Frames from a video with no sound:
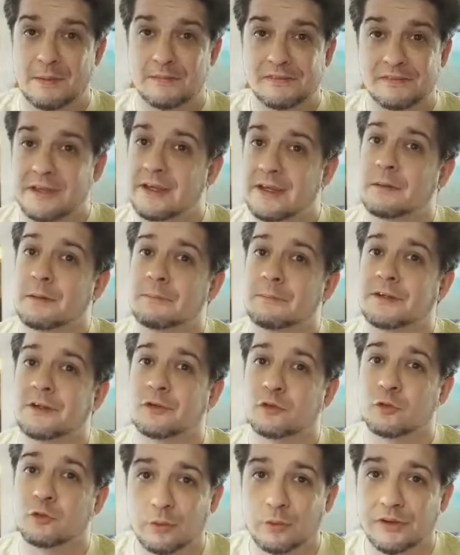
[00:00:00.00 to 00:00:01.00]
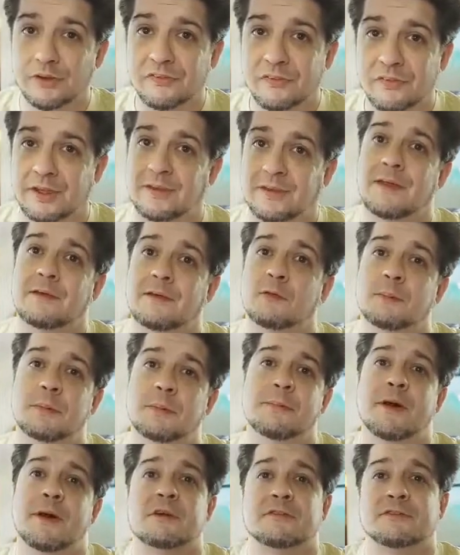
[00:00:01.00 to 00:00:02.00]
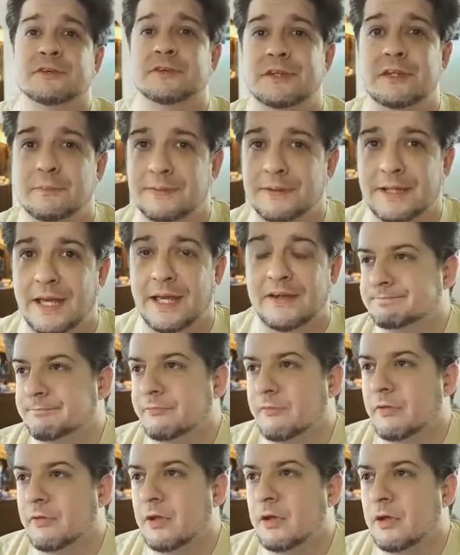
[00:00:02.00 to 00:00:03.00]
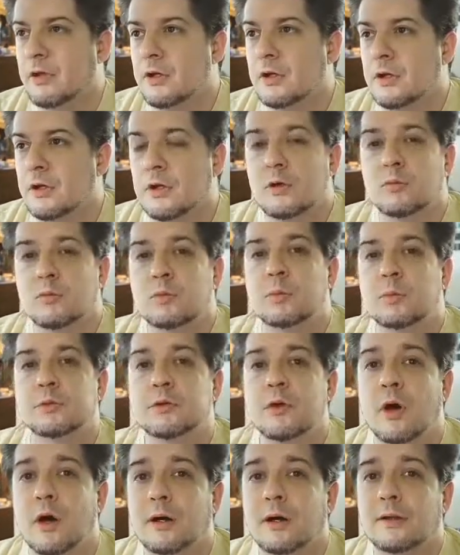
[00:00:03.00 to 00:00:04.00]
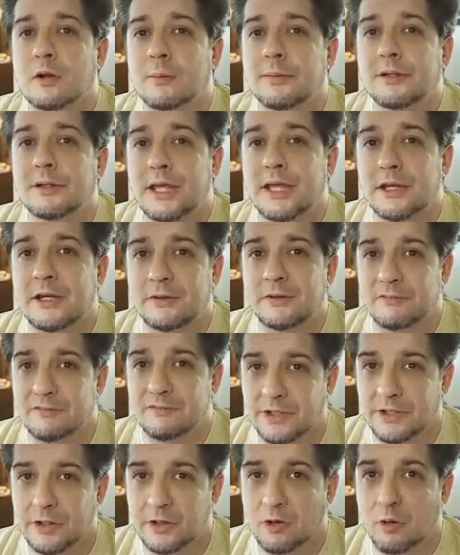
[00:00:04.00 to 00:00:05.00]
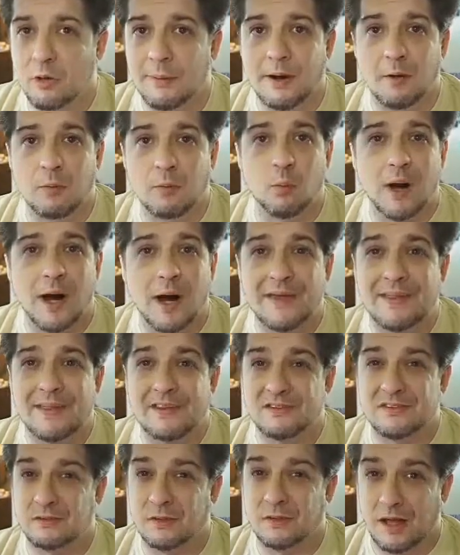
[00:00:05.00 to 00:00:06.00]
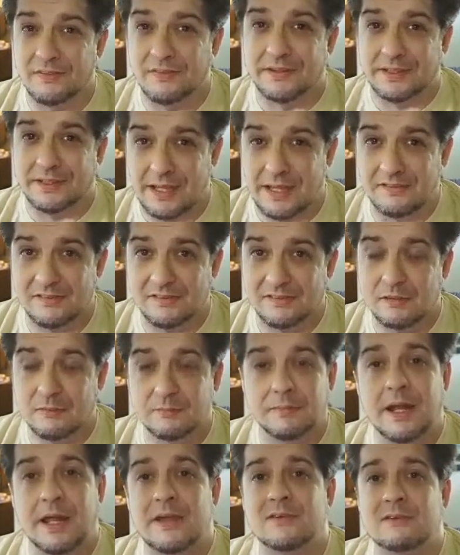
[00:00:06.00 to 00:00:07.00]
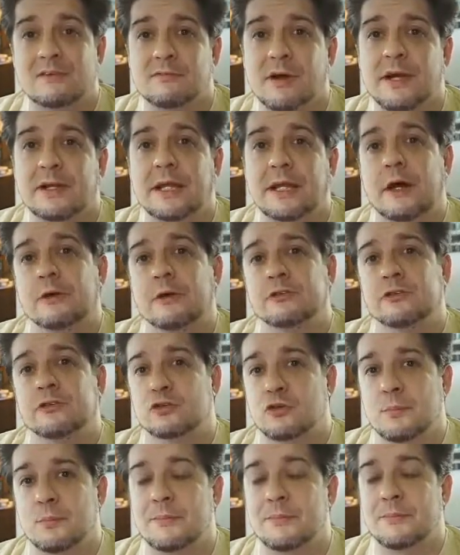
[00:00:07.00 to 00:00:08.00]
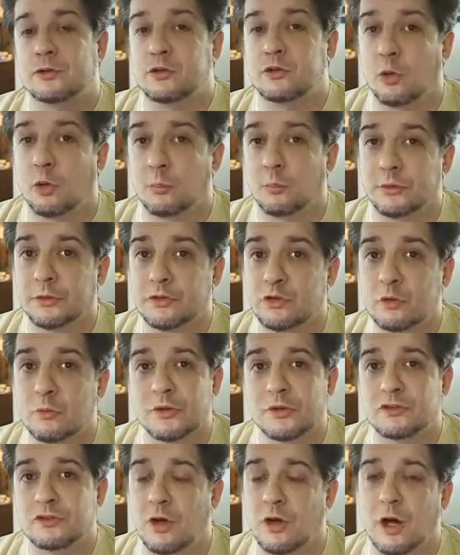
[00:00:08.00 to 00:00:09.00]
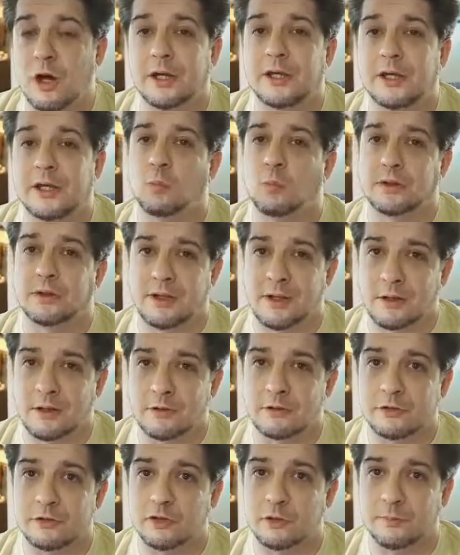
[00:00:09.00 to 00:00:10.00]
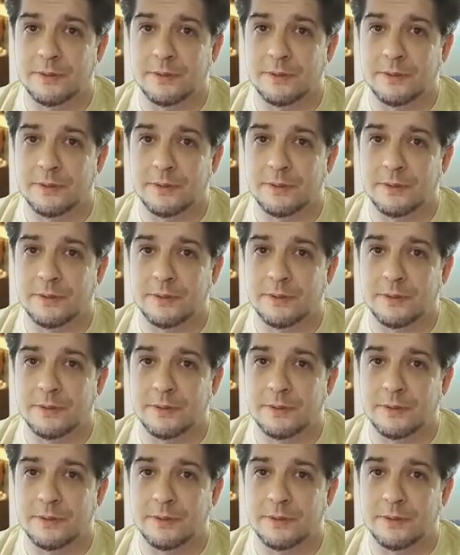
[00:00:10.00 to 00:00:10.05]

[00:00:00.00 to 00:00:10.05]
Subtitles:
that mistake and picked a Duelist thinking they would be better for DPS. We will talk a little bit later in the video about why that's not the case, but as of right now, just remember, don't put too much stock into what character